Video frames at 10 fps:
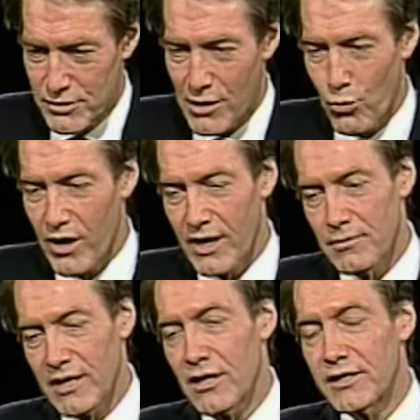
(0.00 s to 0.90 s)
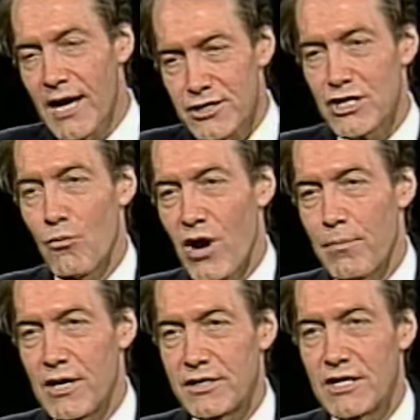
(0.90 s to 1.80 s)
though. It's not where it, it, could get
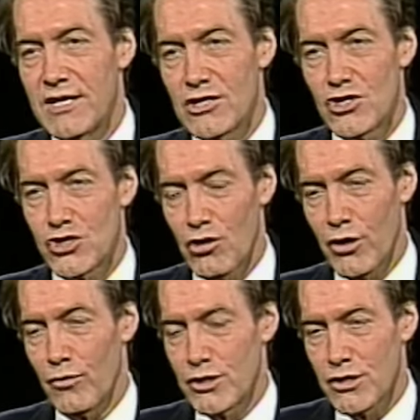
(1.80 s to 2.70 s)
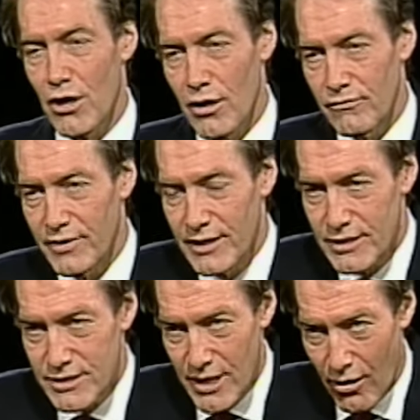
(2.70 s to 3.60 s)
somewhere, but it didn't necessarily resolve
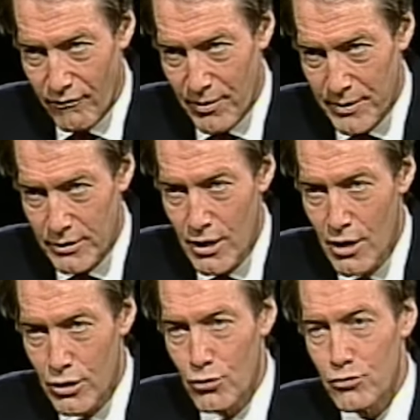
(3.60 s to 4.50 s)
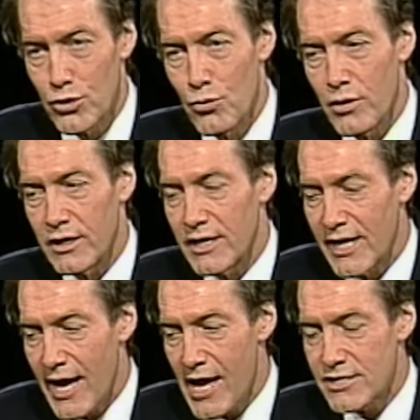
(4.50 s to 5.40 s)
itself. I mean, you you
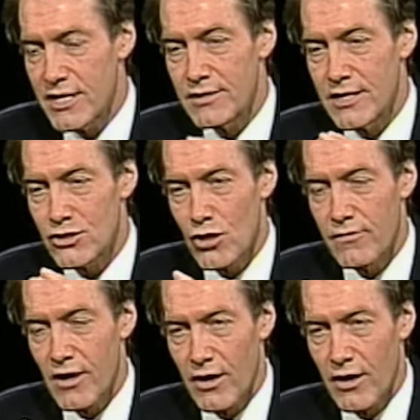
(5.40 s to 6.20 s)
engaged in this sort of